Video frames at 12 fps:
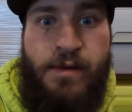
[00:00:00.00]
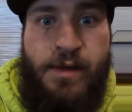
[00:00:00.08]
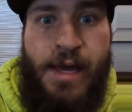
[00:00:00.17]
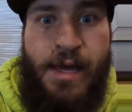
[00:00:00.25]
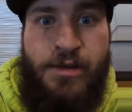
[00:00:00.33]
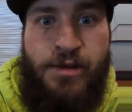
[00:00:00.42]

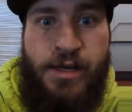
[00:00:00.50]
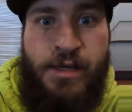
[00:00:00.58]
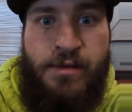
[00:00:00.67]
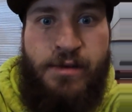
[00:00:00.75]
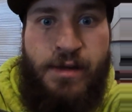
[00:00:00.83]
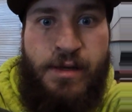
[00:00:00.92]
gantry,
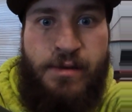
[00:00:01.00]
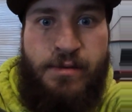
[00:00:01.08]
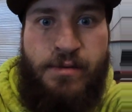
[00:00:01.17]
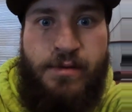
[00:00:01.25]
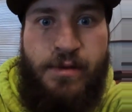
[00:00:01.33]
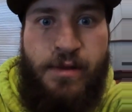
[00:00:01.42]
right?
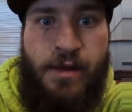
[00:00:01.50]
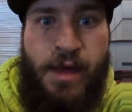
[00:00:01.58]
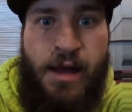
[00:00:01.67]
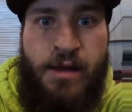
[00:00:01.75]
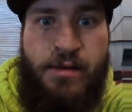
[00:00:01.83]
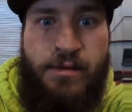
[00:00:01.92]

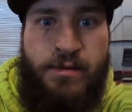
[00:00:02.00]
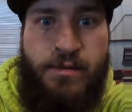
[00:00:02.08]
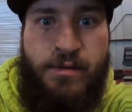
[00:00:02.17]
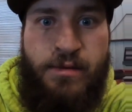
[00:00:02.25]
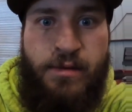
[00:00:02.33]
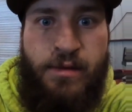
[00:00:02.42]
Yeah,
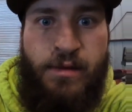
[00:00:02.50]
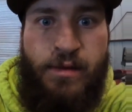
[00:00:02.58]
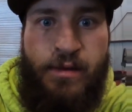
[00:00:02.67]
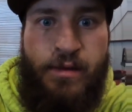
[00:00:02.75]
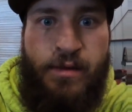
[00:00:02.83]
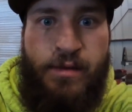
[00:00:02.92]

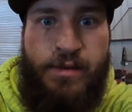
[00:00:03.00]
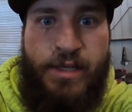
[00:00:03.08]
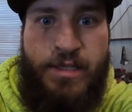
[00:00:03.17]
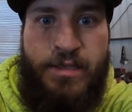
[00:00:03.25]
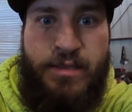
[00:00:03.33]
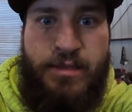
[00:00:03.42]

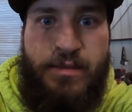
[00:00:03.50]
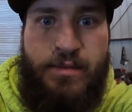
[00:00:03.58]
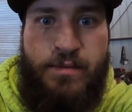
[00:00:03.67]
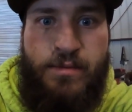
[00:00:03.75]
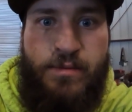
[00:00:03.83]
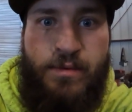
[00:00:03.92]
this
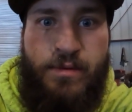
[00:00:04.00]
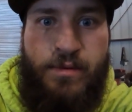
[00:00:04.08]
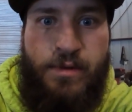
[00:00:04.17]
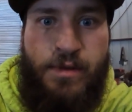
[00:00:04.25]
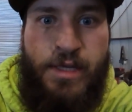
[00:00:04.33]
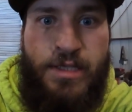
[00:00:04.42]

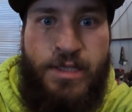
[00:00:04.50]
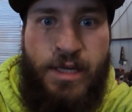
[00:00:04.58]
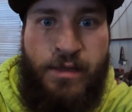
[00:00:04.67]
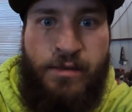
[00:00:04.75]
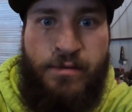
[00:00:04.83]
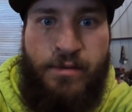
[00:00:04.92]

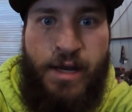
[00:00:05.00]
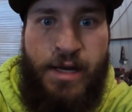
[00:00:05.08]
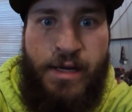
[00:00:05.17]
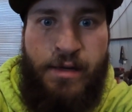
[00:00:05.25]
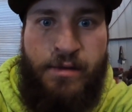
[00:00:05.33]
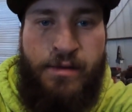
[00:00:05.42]
thing right
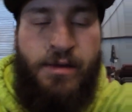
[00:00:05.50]
here.